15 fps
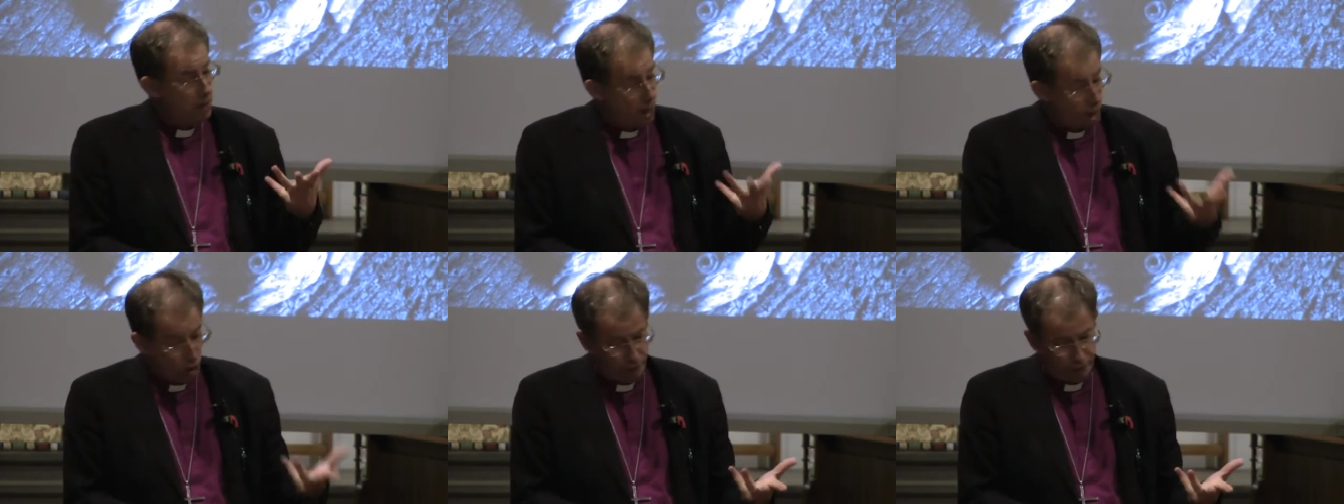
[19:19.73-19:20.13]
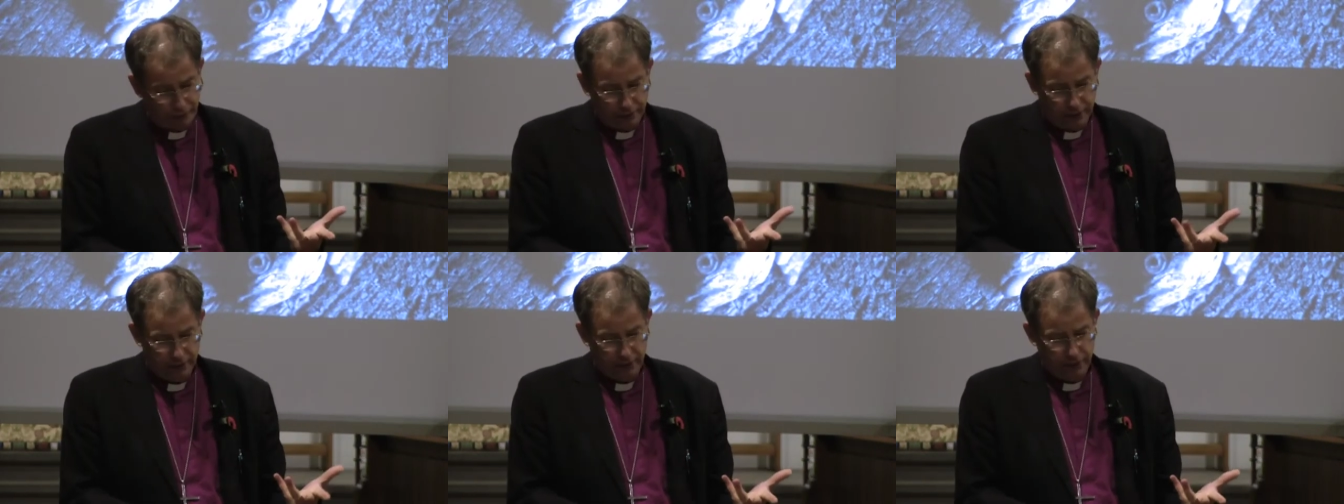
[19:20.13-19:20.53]
we
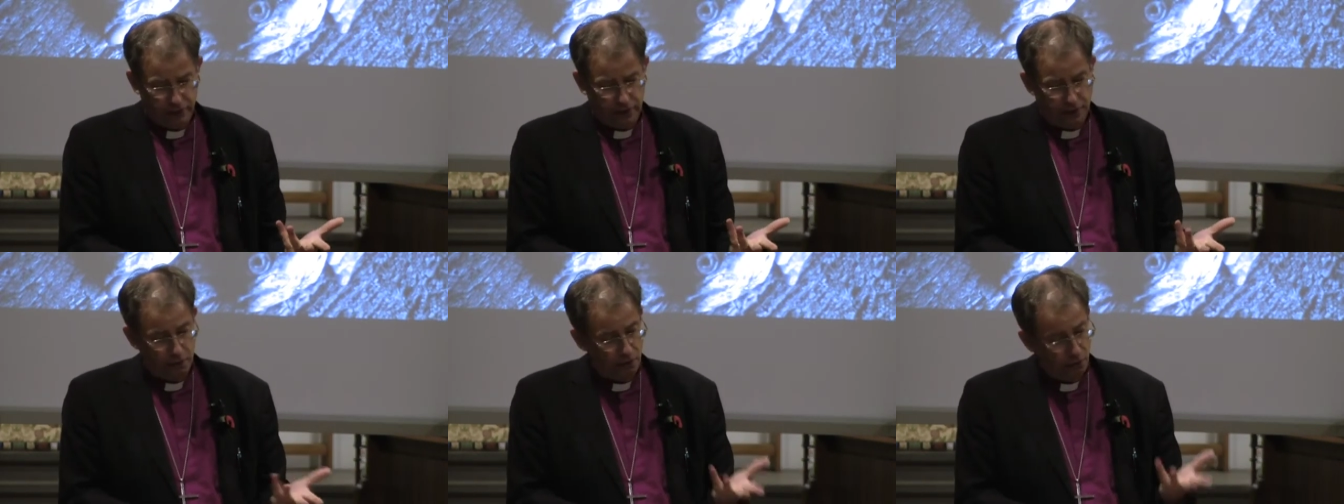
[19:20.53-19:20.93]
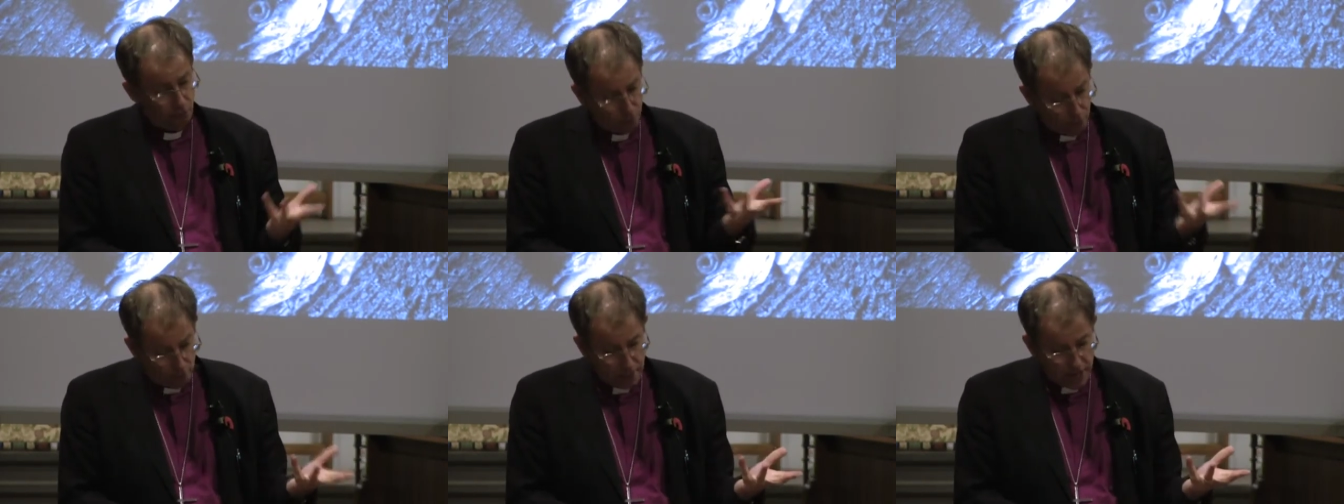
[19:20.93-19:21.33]
offer
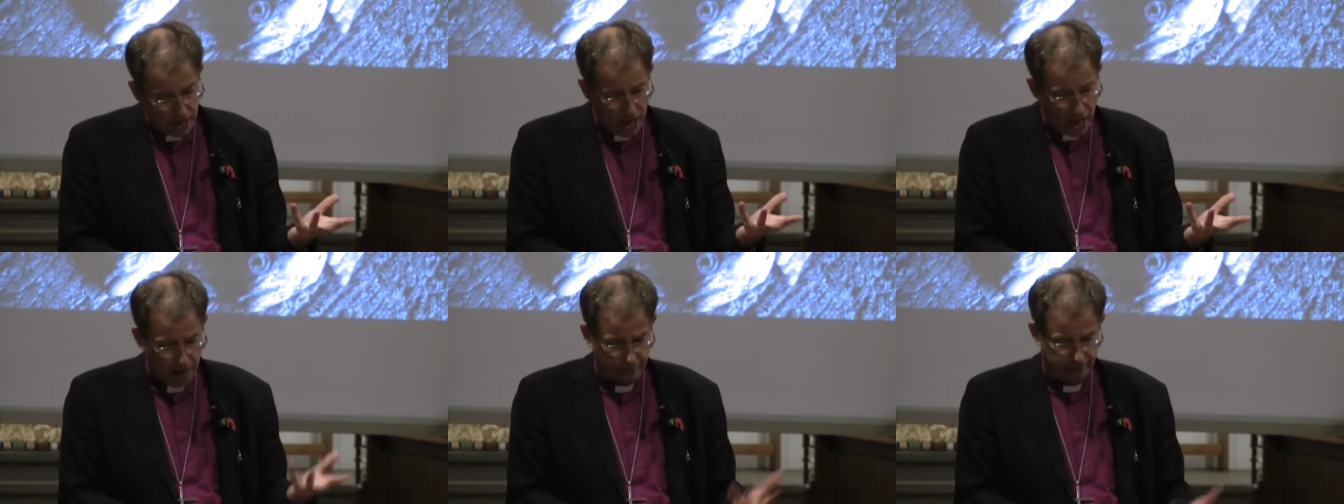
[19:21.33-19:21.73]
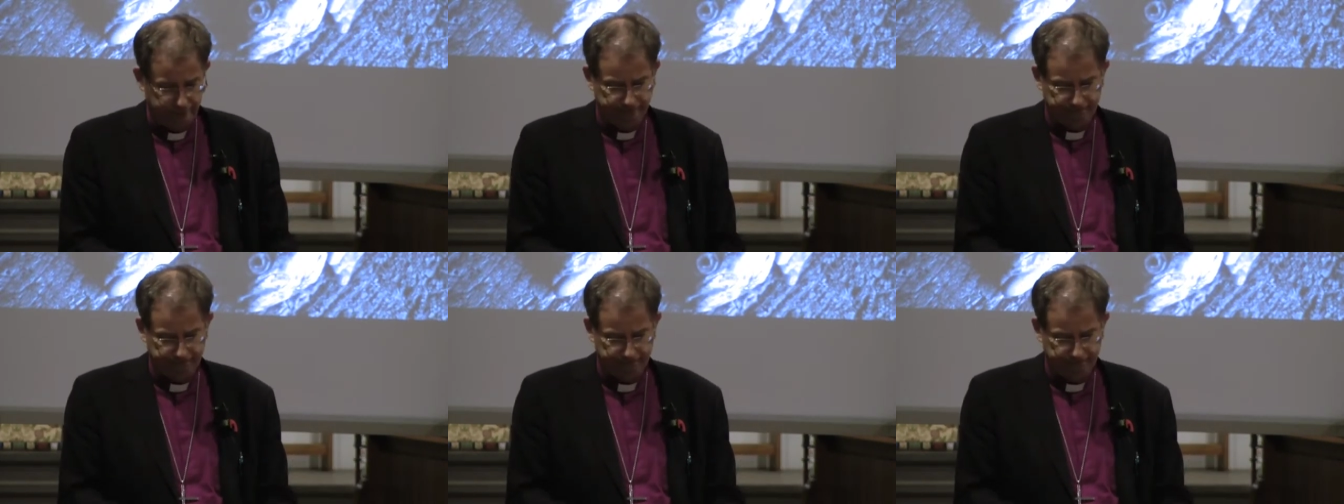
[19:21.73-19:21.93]
what we can.